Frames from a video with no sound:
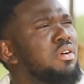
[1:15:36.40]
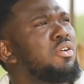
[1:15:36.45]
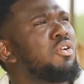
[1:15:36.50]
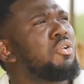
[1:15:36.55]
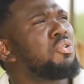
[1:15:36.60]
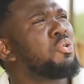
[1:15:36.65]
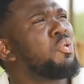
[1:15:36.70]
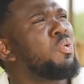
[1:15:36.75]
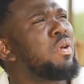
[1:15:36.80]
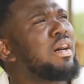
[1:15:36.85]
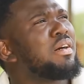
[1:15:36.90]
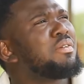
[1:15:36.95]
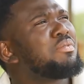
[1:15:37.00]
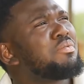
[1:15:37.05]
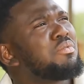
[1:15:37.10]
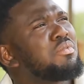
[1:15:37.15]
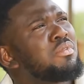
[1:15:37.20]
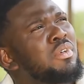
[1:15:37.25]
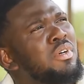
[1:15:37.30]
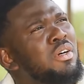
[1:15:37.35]
Onowa,
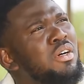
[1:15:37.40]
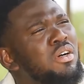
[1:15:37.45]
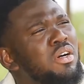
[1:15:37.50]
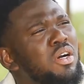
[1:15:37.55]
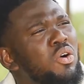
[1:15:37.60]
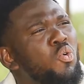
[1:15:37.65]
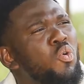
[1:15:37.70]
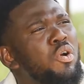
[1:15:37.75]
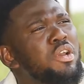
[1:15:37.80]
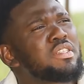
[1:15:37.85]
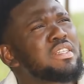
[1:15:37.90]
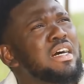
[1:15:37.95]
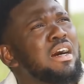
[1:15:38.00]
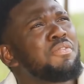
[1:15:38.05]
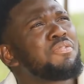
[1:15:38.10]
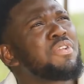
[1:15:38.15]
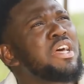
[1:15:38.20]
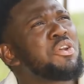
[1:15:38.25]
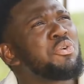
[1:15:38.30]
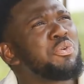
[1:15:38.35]
who is
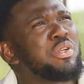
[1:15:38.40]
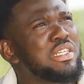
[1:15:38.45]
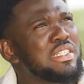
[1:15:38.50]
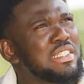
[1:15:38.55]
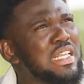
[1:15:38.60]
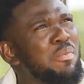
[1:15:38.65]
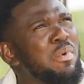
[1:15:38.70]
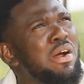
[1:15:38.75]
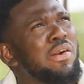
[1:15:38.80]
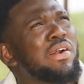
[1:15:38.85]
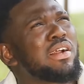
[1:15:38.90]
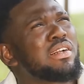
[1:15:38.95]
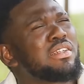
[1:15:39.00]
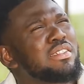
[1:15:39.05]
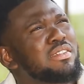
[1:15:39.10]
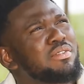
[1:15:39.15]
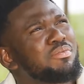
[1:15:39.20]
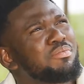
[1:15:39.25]
after you this time around?